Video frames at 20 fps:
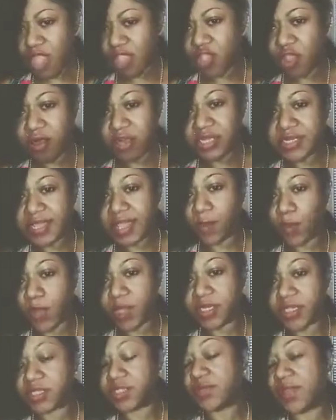you only take
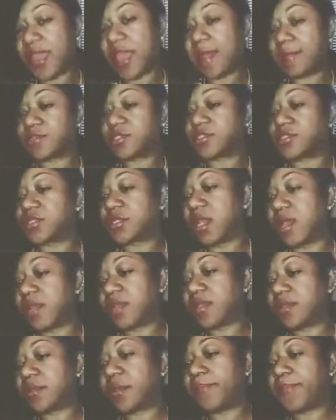one to two capsules
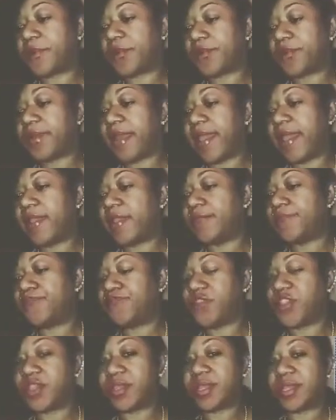uh, per day,
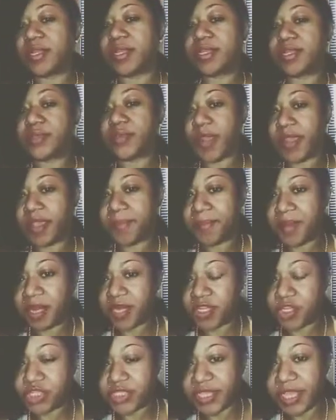and it's
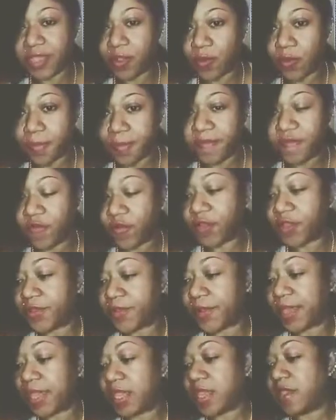recommended you take one before
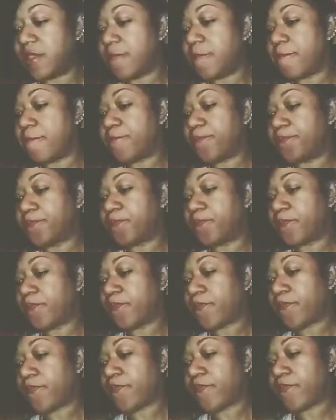you eat
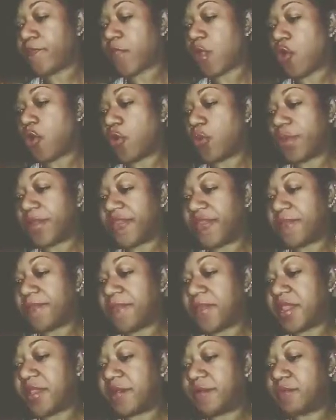or with a
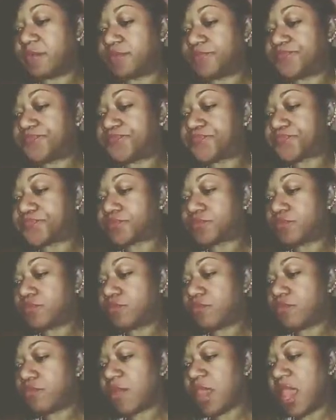meal.
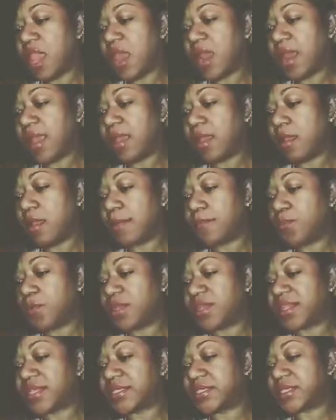And I, um,
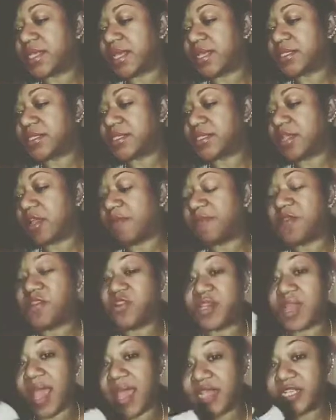what this does is help
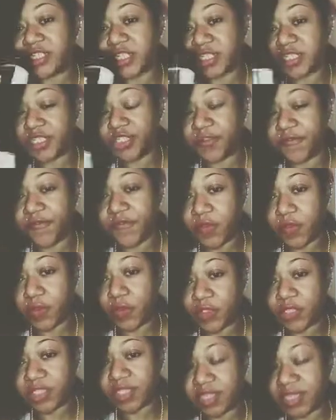you digest your
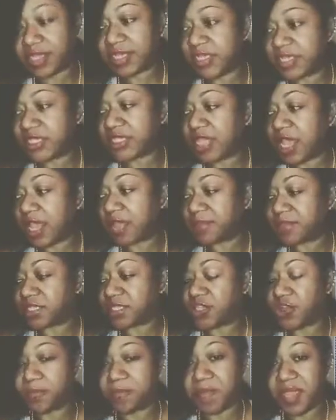foods, the enzymes
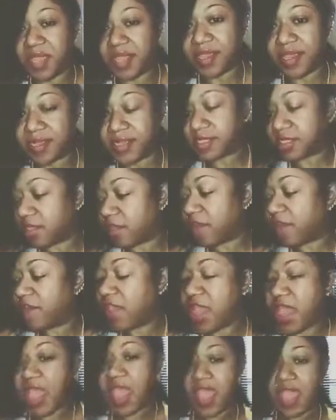in your meat and stuff.
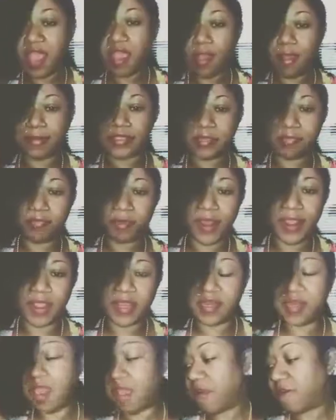It helps it
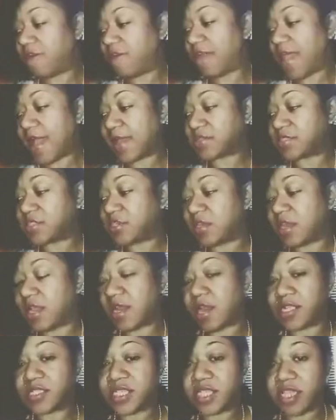break it down faster.
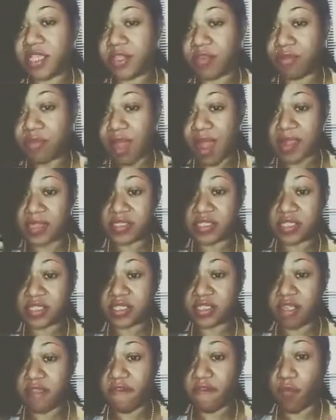And I tell you guys,
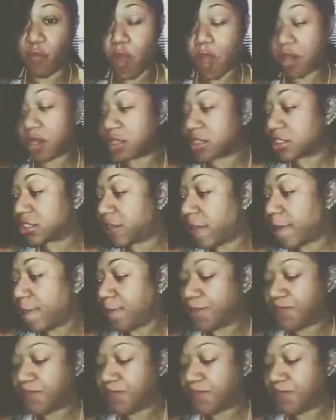this stuff works.